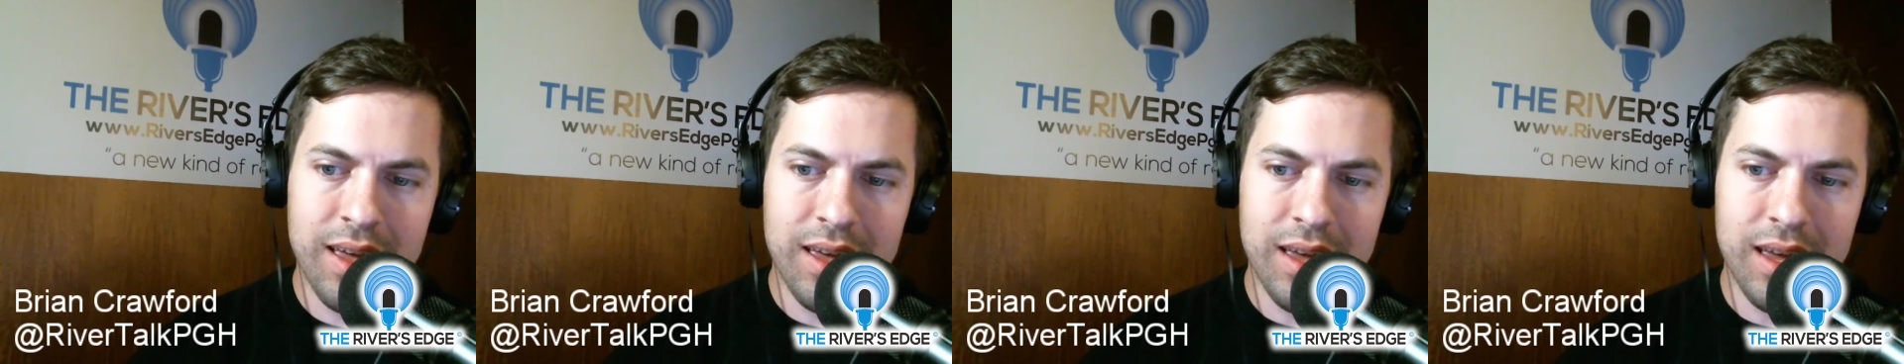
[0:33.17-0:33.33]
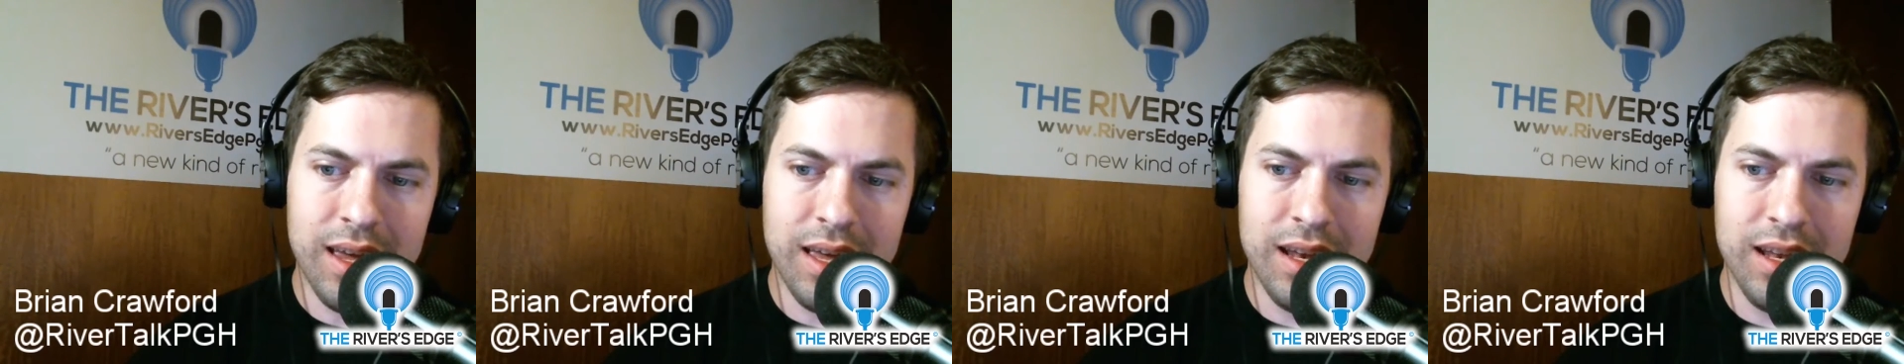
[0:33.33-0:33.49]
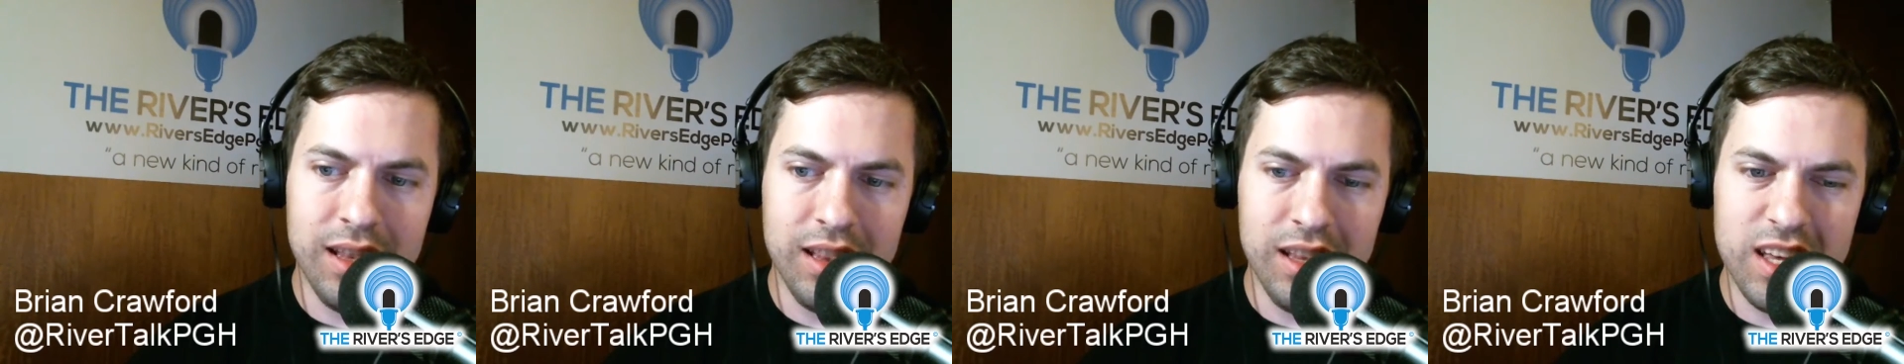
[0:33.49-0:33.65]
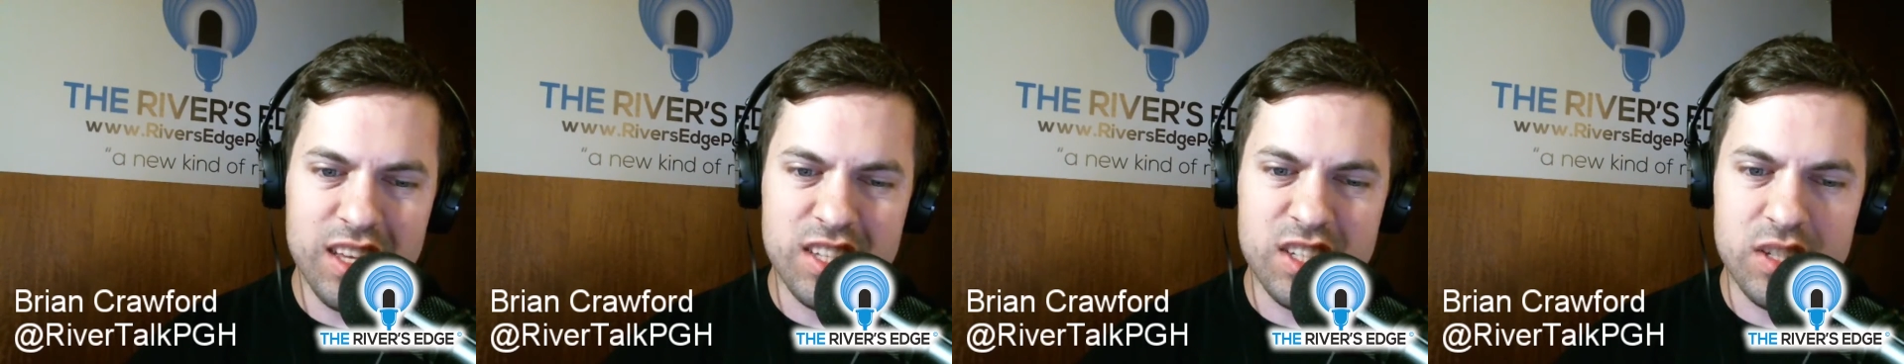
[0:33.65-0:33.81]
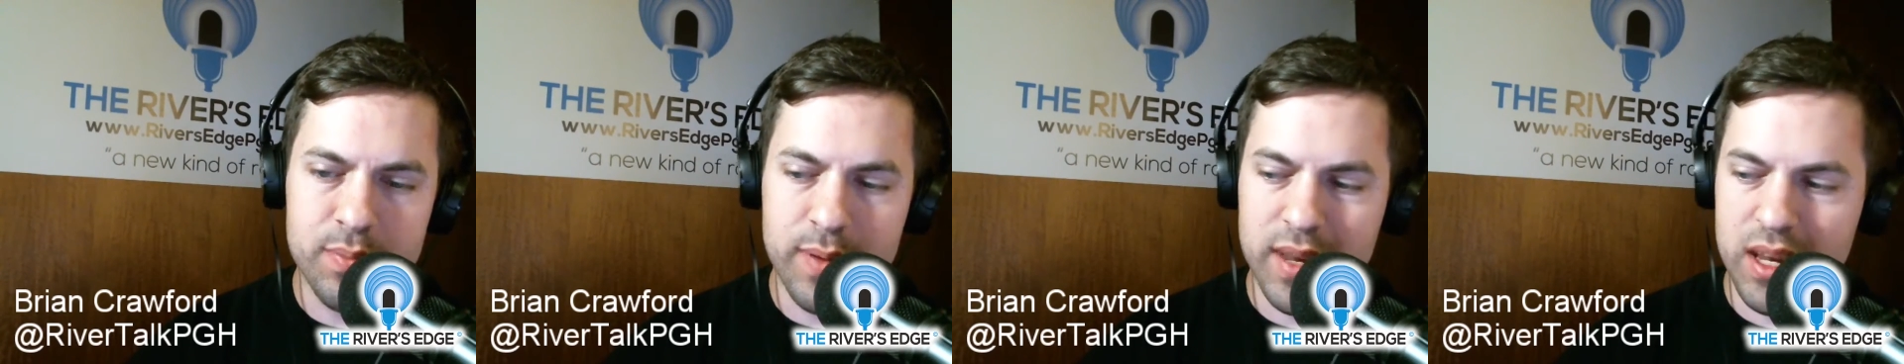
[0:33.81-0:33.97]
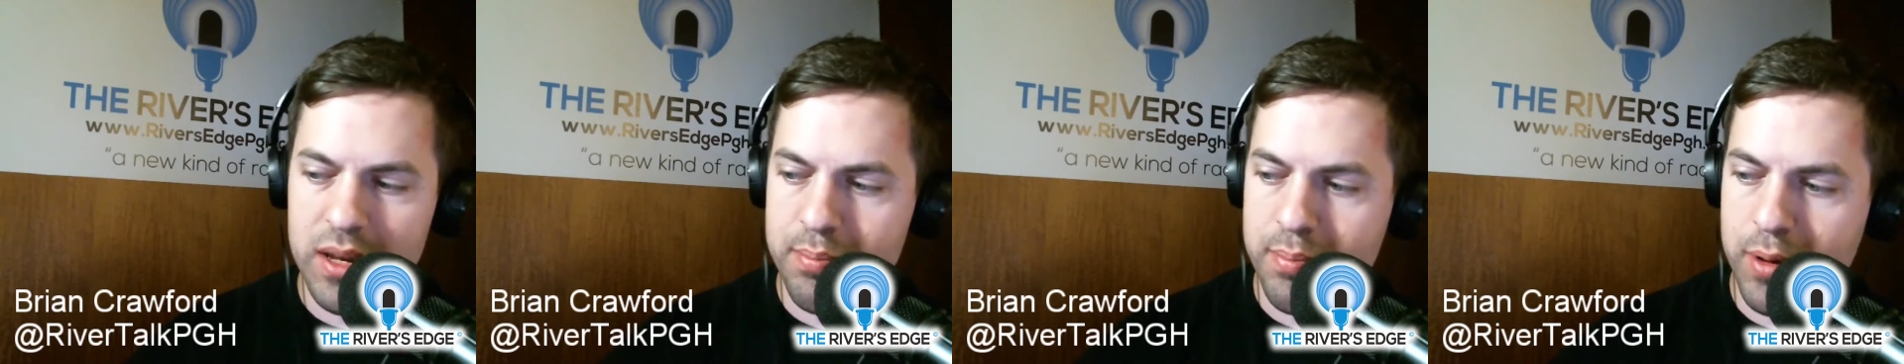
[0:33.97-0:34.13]

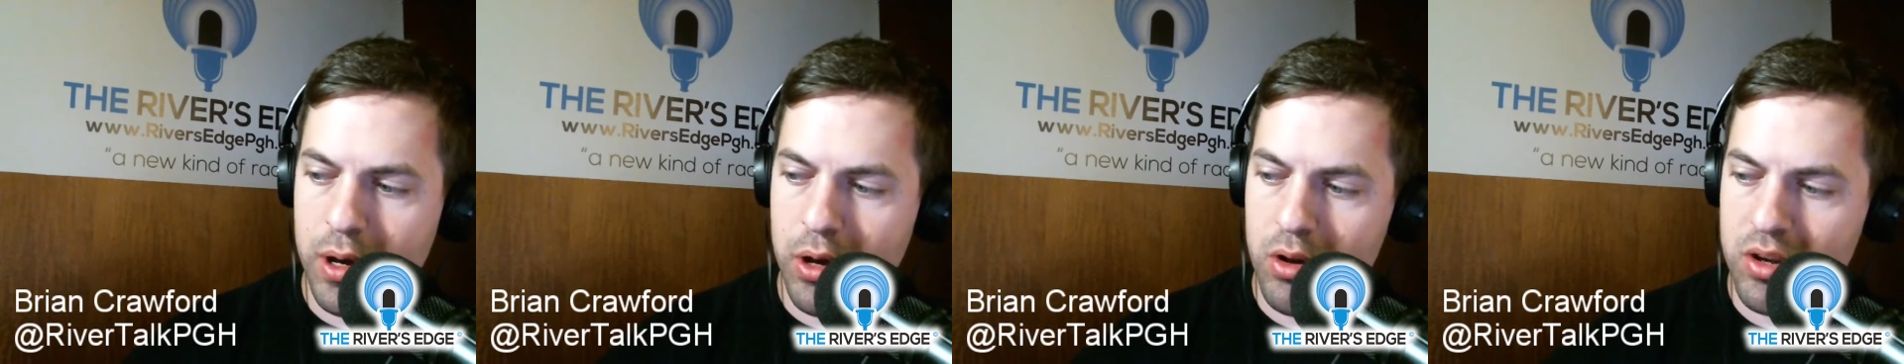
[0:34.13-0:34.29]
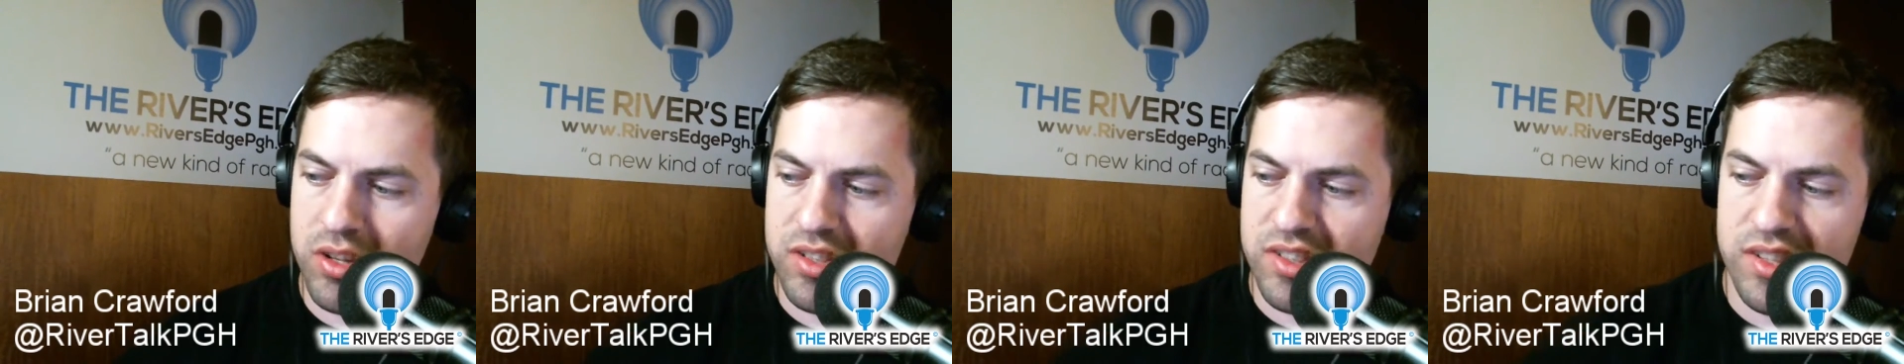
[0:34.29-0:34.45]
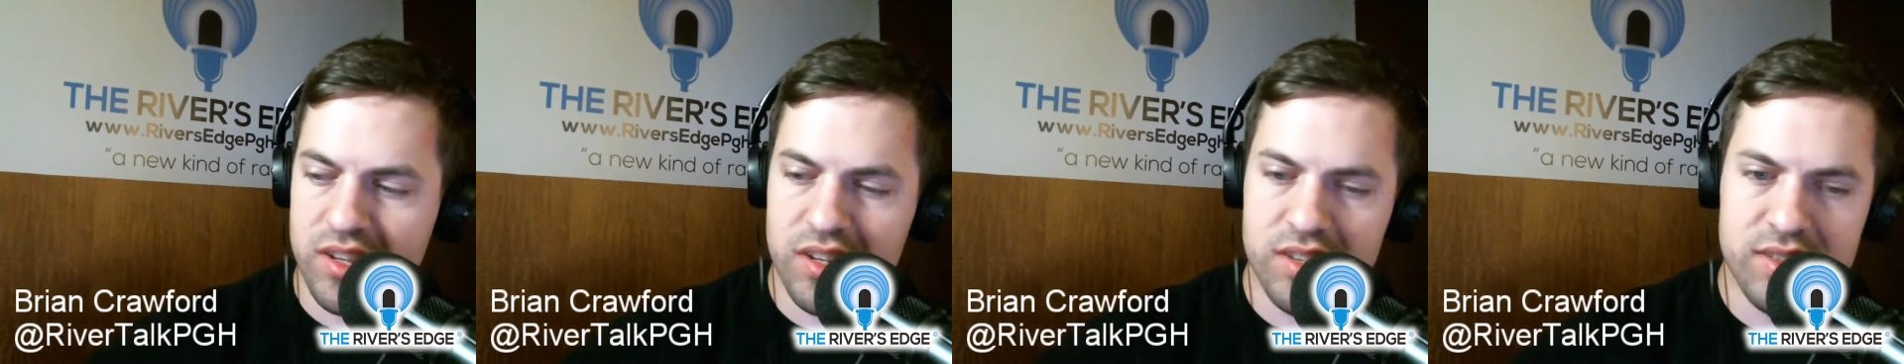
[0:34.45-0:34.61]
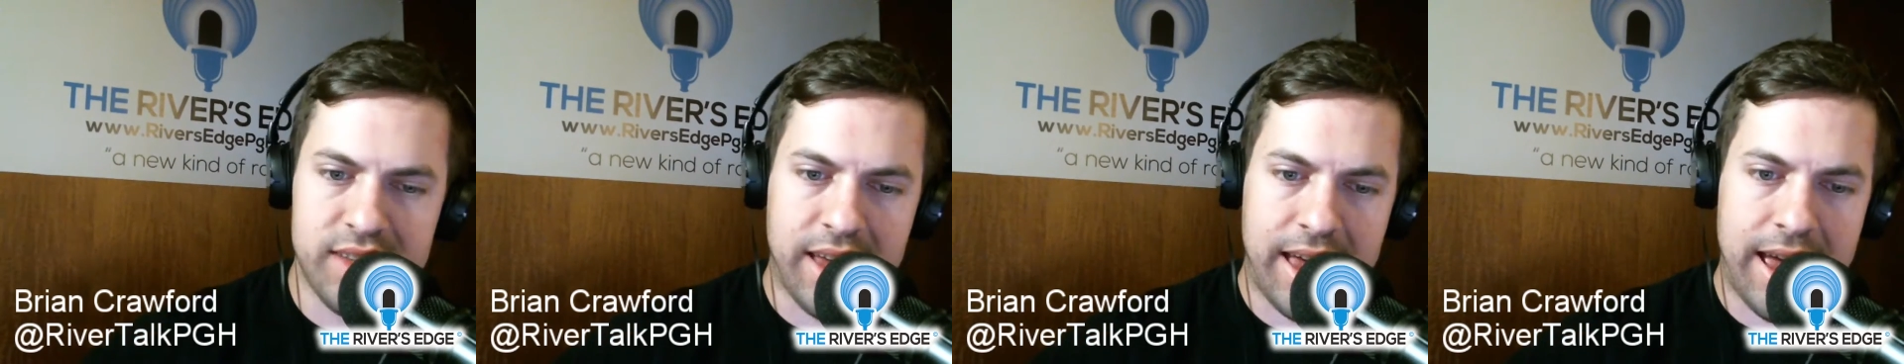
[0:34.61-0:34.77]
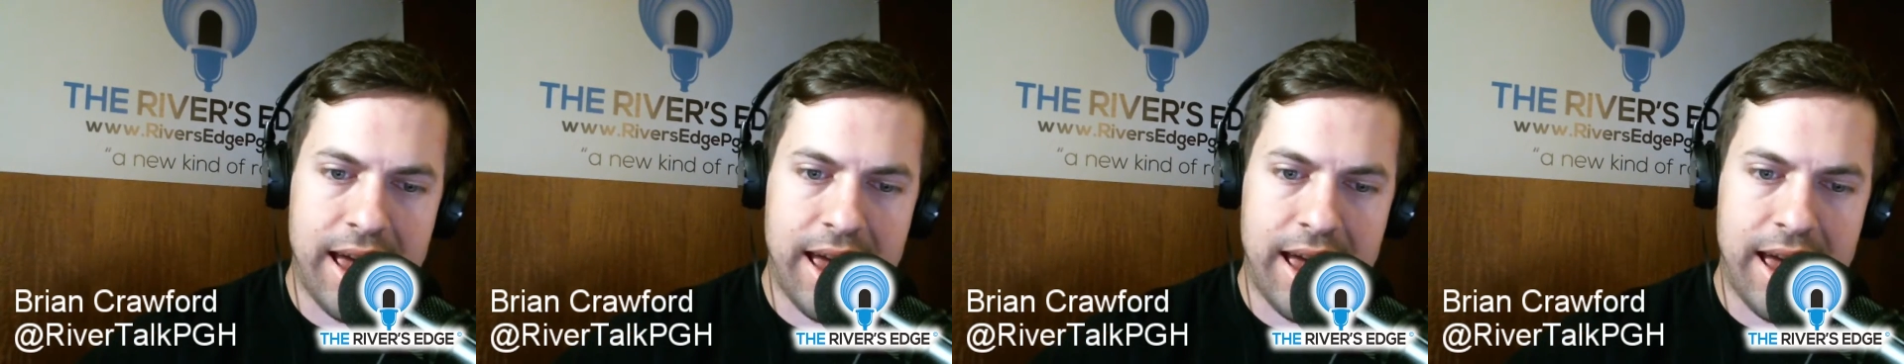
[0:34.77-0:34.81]
enlistment bonuses